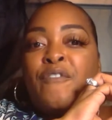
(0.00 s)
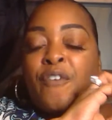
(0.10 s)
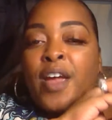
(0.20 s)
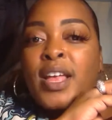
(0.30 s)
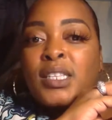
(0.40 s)

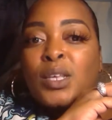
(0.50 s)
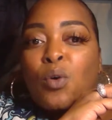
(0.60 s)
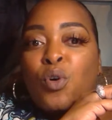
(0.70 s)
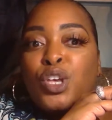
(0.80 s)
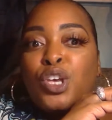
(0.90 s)
friends
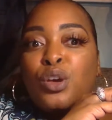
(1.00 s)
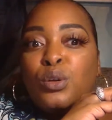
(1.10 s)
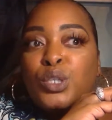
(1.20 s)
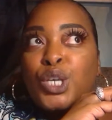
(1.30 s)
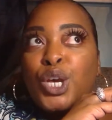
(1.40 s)
on
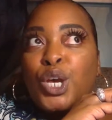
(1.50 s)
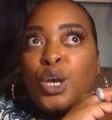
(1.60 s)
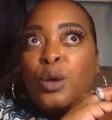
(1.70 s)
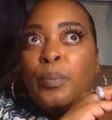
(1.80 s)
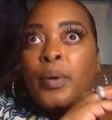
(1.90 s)

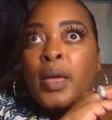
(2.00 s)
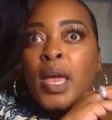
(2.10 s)
YouTube.